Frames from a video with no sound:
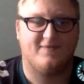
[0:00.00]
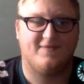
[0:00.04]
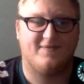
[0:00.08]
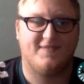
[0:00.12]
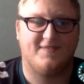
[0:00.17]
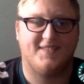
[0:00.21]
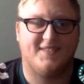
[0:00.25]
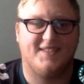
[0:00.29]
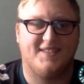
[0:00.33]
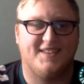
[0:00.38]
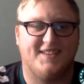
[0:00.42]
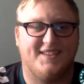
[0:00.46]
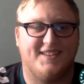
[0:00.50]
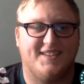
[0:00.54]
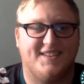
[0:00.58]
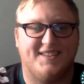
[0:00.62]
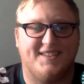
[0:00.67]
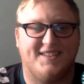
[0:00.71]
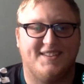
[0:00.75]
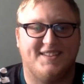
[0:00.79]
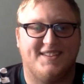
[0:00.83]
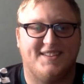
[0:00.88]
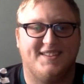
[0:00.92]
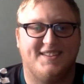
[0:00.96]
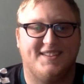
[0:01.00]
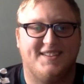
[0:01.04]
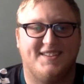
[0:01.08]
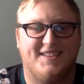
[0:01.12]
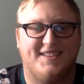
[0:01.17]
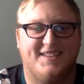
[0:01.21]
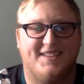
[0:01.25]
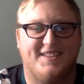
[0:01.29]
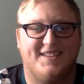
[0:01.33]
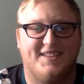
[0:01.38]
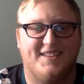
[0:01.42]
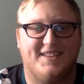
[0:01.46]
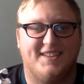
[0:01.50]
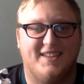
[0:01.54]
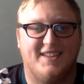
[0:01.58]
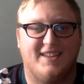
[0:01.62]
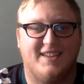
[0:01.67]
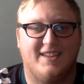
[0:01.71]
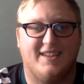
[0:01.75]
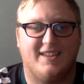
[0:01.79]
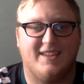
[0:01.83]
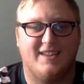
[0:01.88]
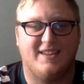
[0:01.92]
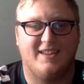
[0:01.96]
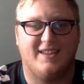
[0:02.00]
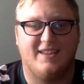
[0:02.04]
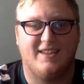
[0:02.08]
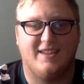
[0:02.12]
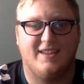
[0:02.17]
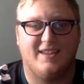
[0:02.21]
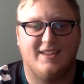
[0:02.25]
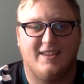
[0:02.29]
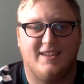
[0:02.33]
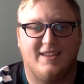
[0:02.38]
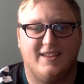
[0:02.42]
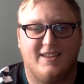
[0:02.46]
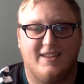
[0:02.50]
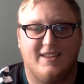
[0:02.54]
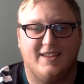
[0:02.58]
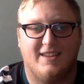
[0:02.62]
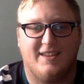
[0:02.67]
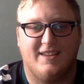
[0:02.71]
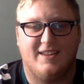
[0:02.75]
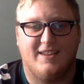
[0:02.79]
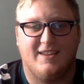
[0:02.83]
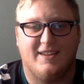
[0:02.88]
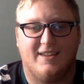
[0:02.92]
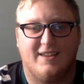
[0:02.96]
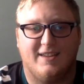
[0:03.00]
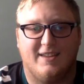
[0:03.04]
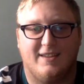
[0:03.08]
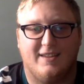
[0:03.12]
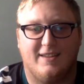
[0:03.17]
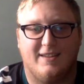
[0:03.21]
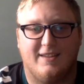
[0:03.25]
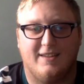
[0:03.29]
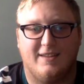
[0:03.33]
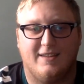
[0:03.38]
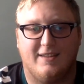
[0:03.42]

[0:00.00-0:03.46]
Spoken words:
This person isn't speaking.